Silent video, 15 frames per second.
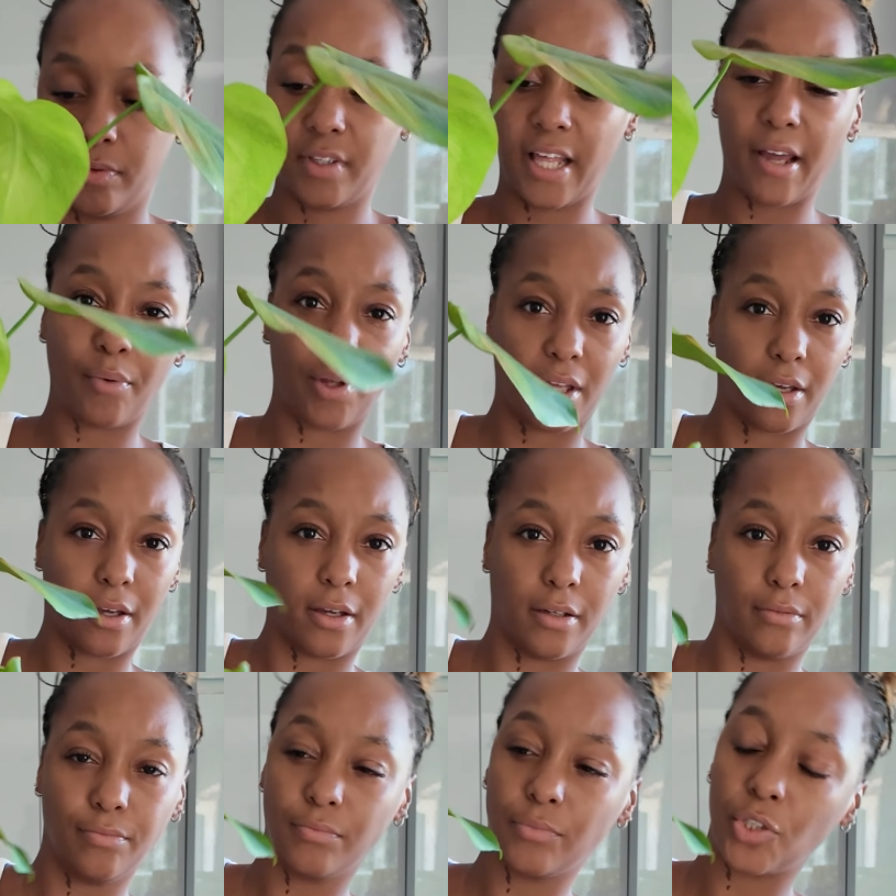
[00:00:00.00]
There we
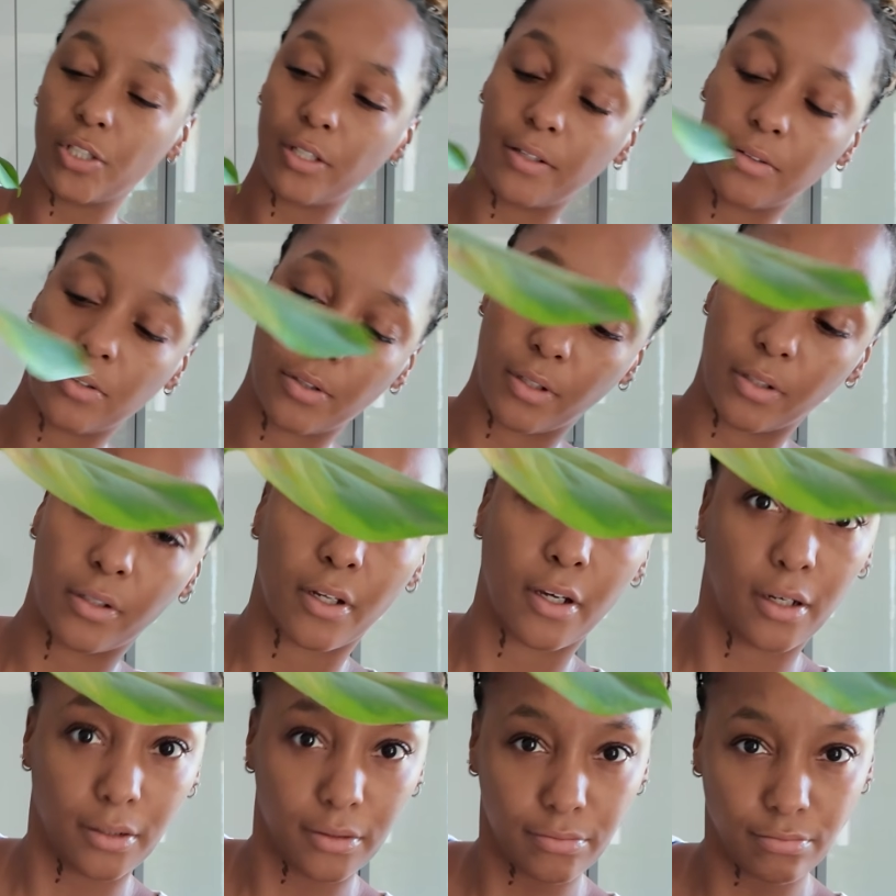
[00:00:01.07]
go. She looks good
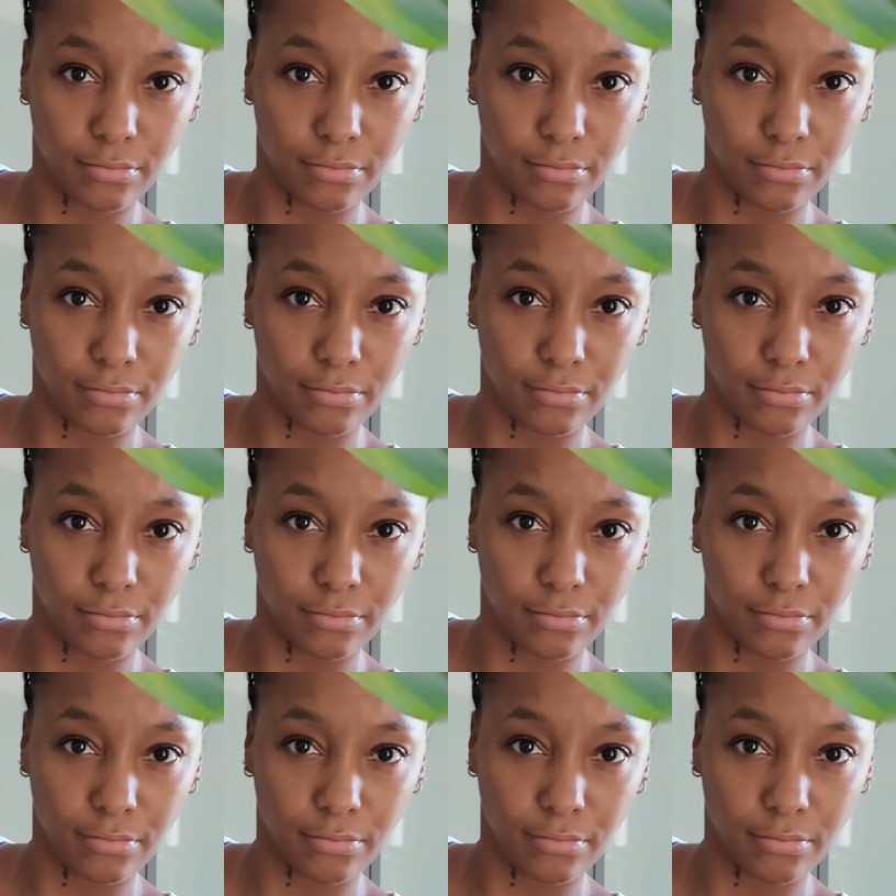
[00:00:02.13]
now.